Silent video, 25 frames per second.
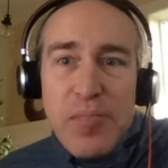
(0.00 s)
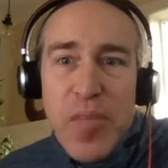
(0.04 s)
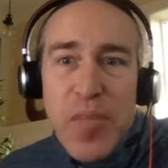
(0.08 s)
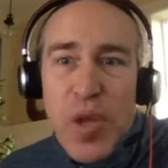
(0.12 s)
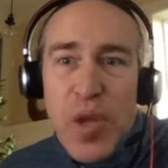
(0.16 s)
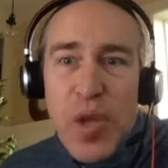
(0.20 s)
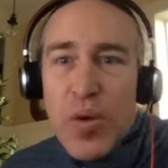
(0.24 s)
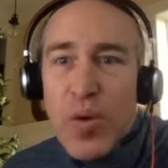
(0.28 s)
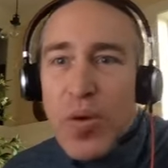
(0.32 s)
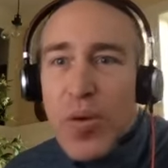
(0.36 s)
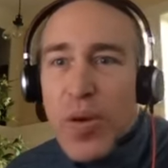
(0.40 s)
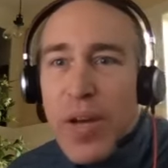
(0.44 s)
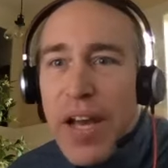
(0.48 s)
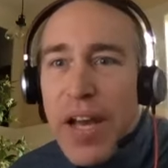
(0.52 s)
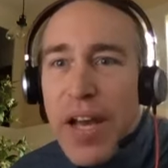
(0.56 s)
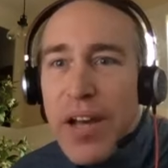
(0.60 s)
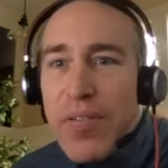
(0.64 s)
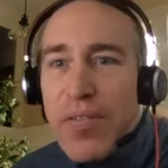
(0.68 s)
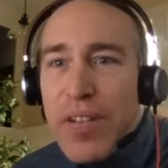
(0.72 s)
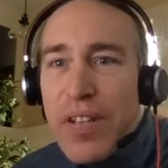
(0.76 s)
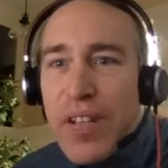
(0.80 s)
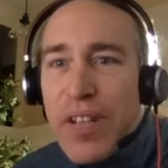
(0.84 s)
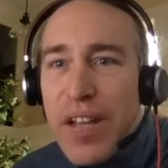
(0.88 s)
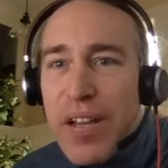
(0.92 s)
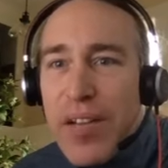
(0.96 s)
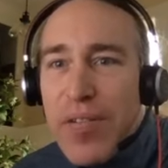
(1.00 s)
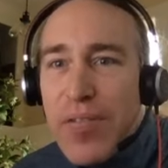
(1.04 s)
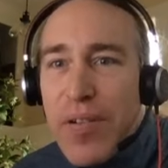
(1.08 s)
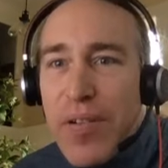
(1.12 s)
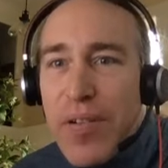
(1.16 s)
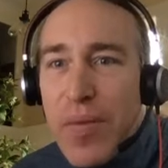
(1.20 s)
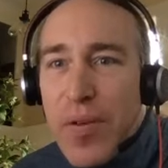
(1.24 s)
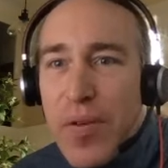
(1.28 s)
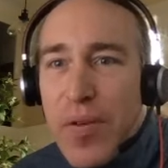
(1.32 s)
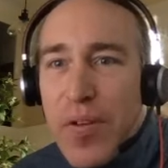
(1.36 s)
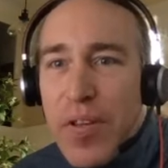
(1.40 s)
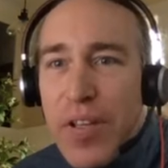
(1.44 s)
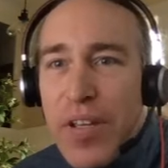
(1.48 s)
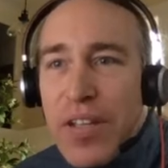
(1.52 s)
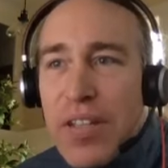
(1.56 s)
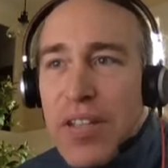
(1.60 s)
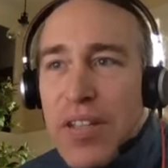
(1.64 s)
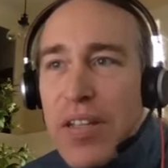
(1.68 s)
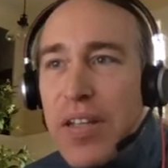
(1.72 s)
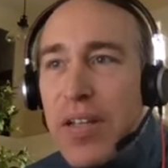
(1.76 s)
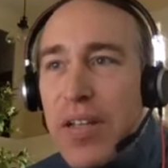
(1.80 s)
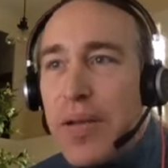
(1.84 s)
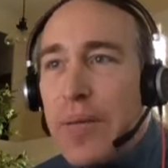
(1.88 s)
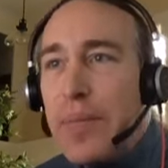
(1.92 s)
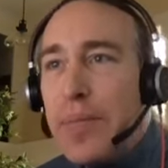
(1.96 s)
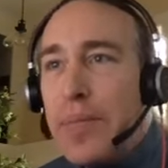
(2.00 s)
Who do we have today from the release team?